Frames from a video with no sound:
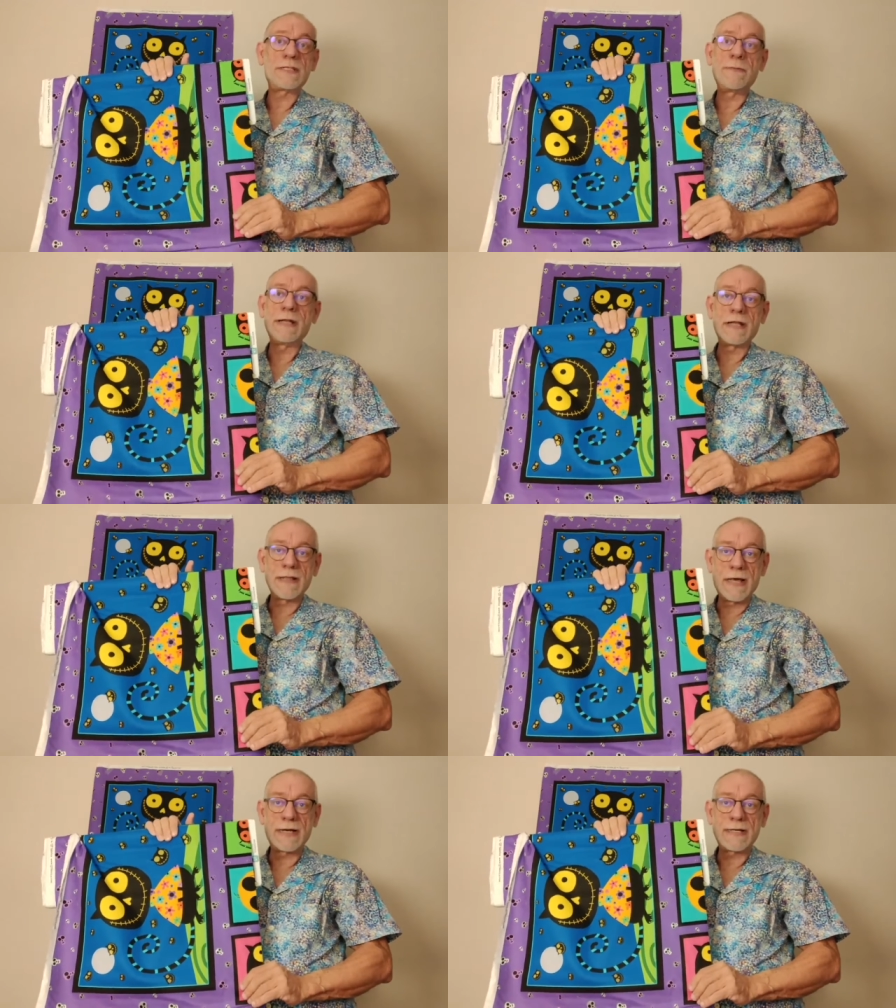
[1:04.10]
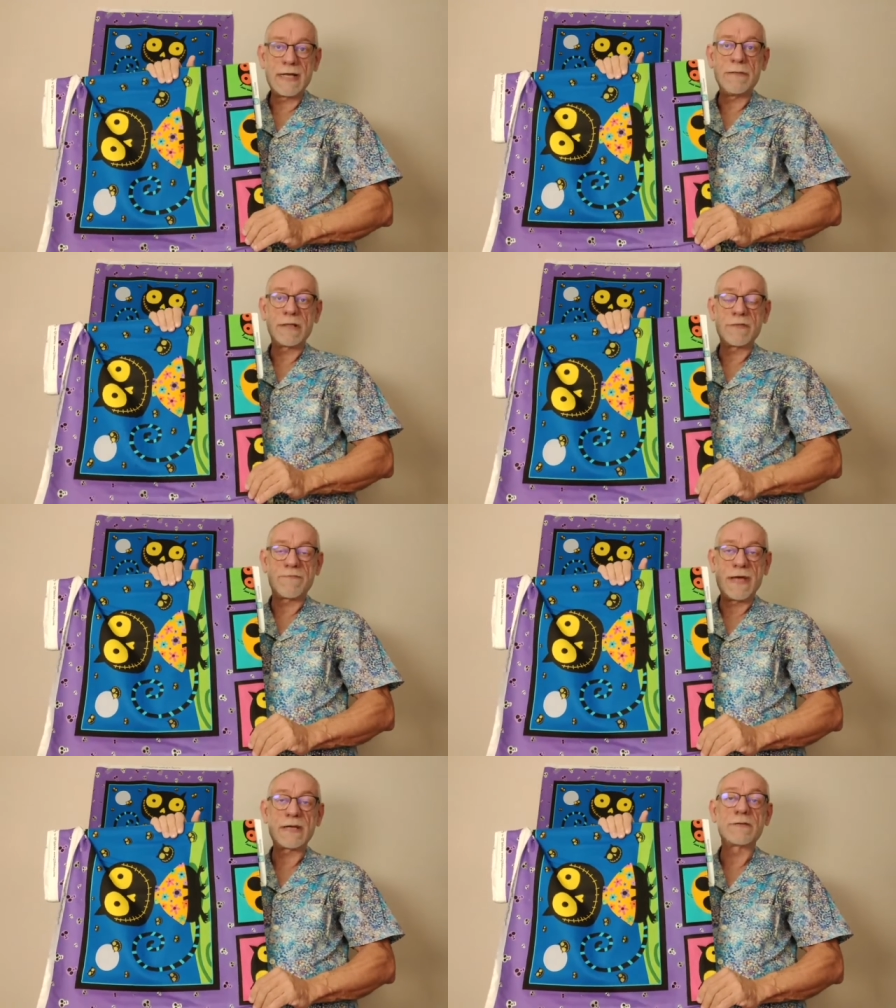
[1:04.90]
spend a lot of time at the
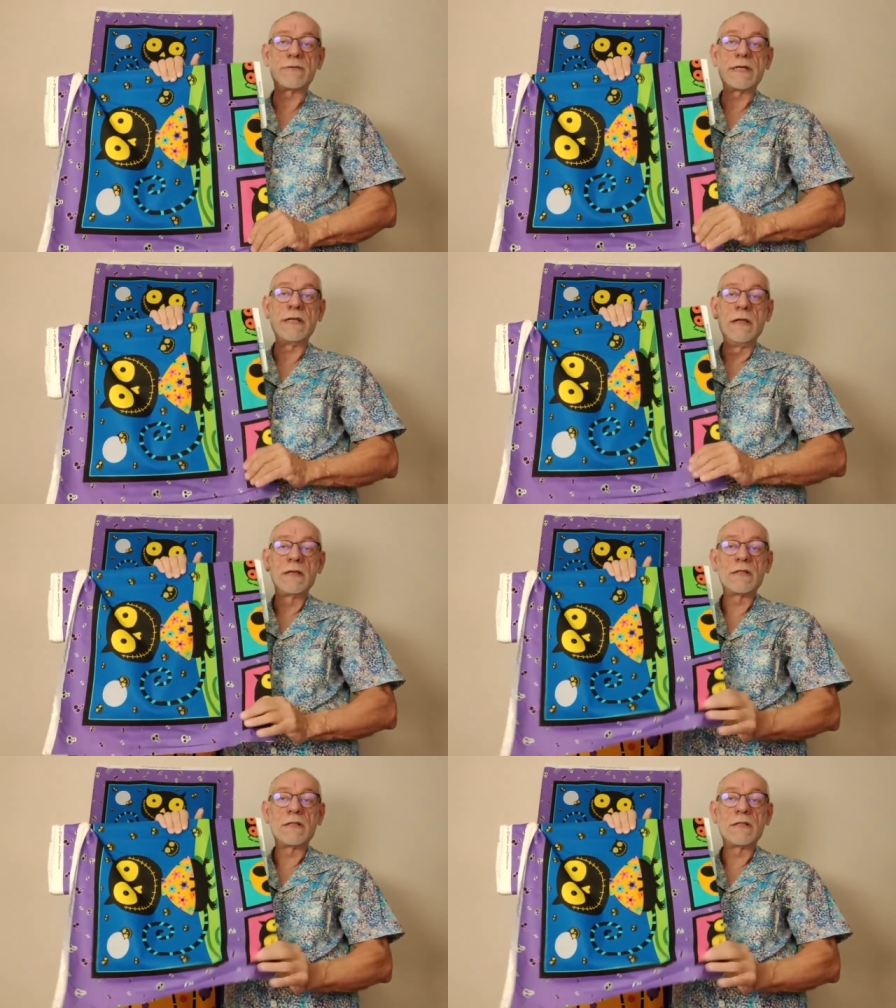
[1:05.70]
factory